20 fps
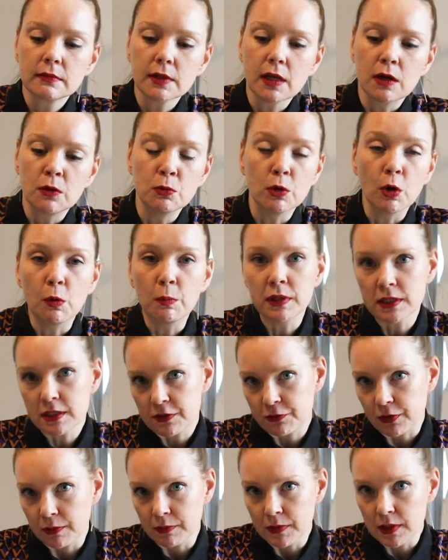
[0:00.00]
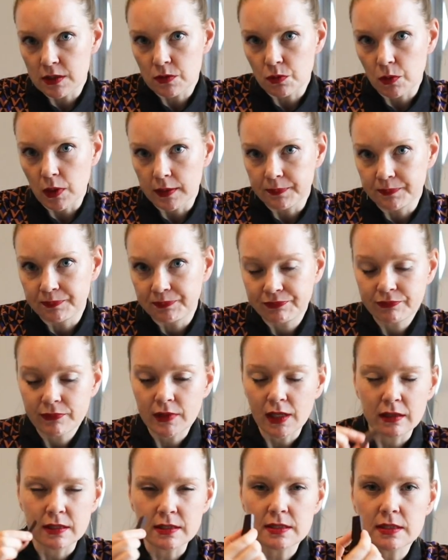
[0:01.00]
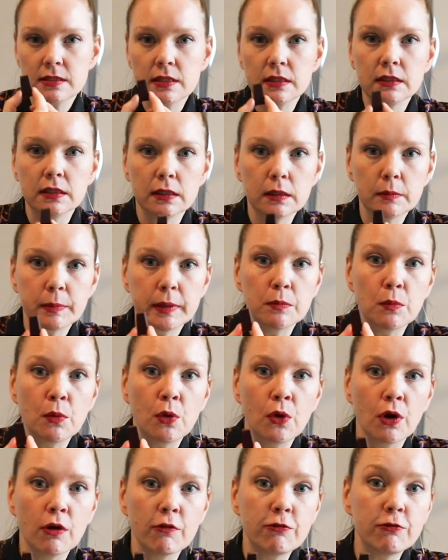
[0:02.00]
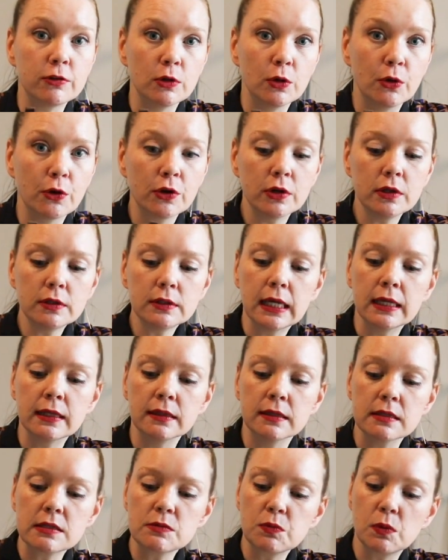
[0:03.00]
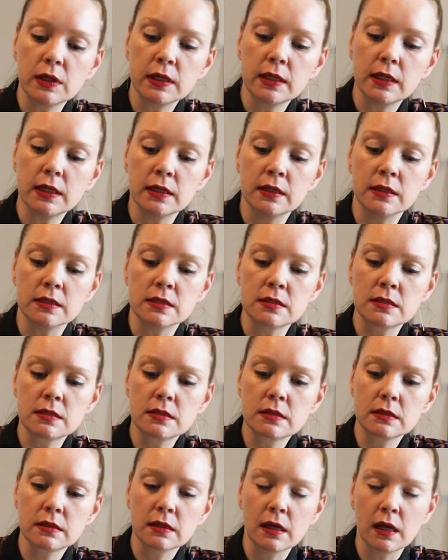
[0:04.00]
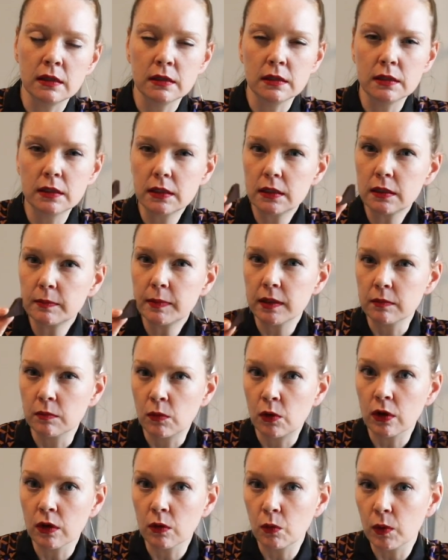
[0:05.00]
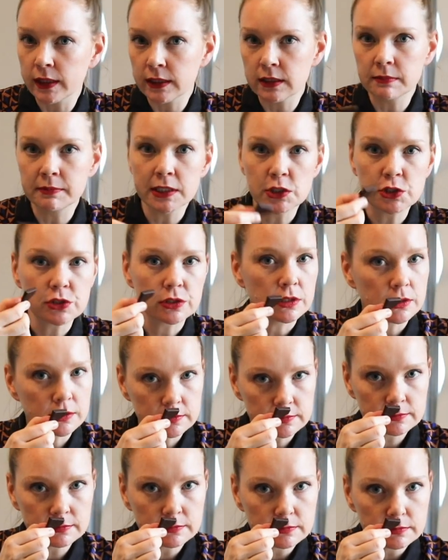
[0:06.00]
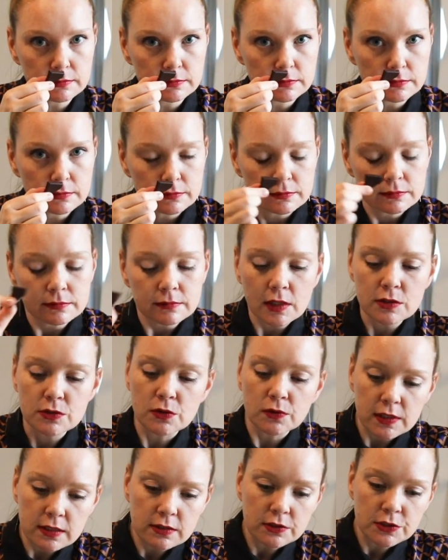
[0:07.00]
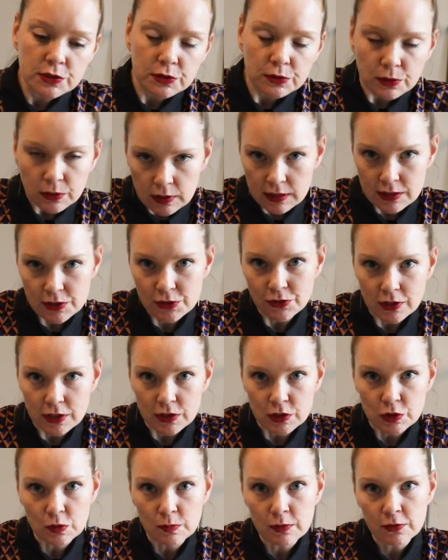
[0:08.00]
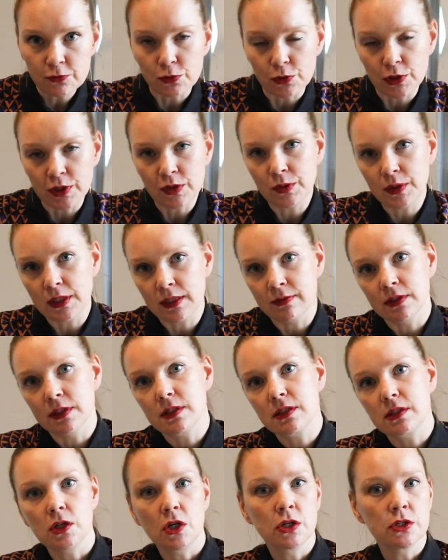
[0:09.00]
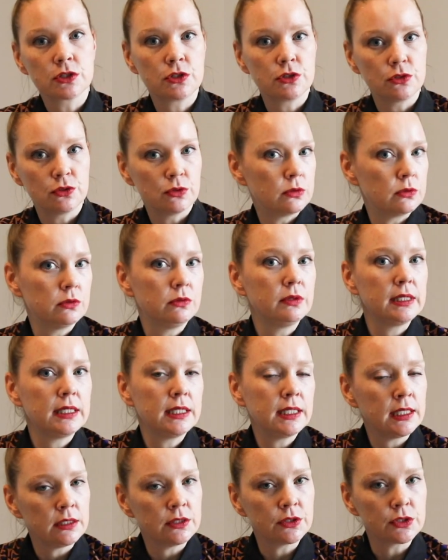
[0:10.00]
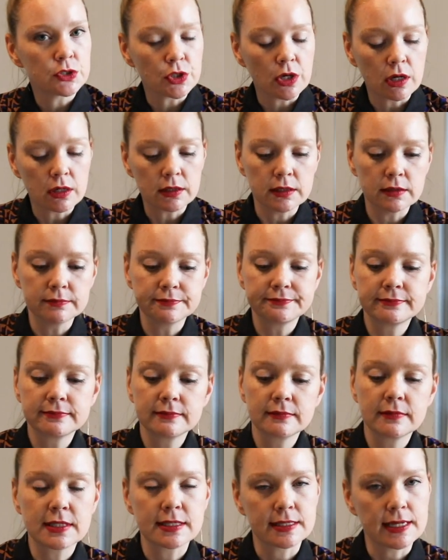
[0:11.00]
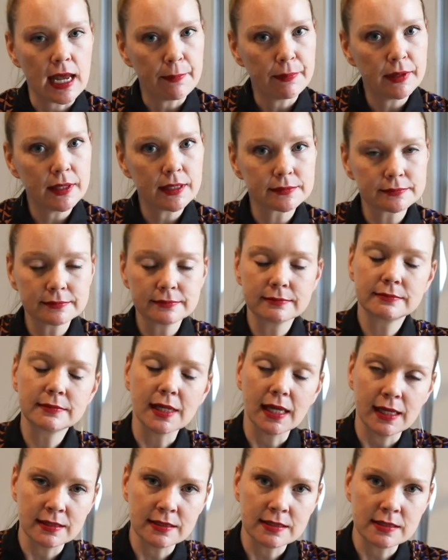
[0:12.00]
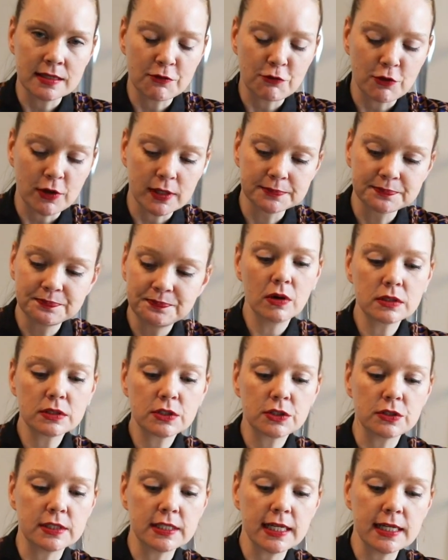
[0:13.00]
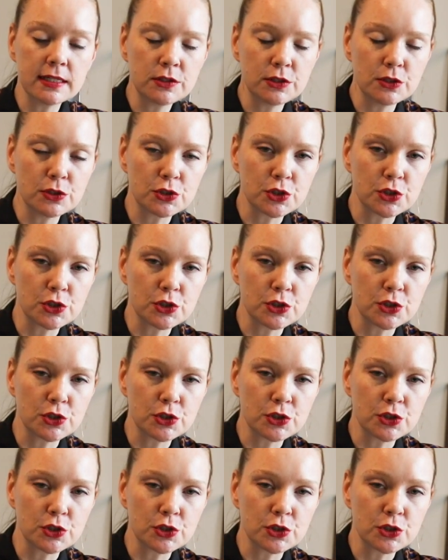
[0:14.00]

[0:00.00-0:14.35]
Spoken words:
aromas from this one. This is a little bit more floral, and this one is a little bit more one-dimensional. So these are 2 things you can do before you even start to eat your chocolate. Snap it and sniff it. To taste your